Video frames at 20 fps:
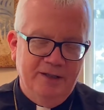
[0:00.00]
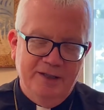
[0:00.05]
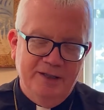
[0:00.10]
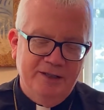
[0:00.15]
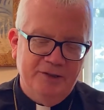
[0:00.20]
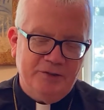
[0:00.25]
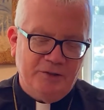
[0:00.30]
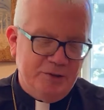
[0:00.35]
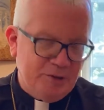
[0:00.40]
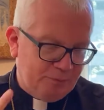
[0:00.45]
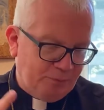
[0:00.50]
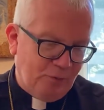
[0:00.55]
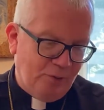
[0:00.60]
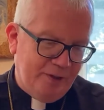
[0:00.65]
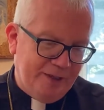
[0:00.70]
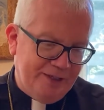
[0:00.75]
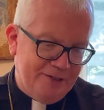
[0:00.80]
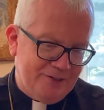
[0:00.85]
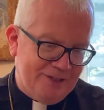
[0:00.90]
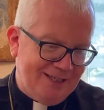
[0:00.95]

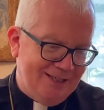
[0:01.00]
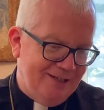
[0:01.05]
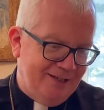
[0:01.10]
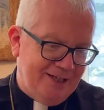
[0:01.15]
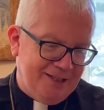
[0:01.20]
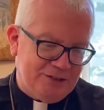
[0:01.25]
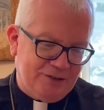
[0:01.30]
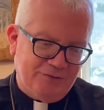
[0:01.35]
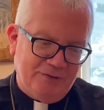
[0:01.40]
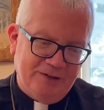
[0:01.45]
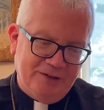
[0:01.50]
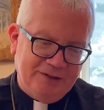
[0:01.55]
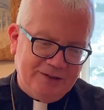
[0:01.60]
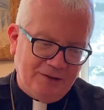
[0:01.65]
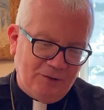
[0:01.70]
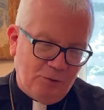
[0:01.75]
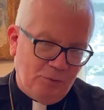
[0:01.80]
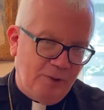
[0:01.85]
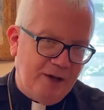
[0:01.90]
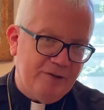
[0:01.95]
his index finger
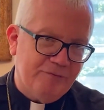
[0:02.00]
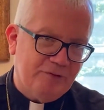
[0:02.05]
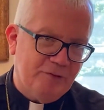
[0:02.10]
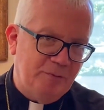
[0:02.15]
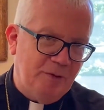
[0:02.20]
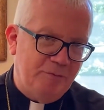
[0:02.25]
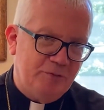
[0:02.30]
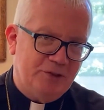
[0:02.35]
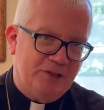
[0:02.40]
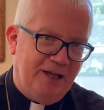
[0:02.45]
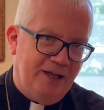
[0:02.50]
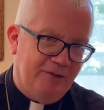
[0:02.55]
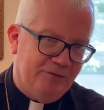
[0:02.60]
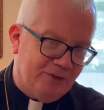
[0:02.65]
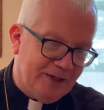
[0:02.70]
away from himself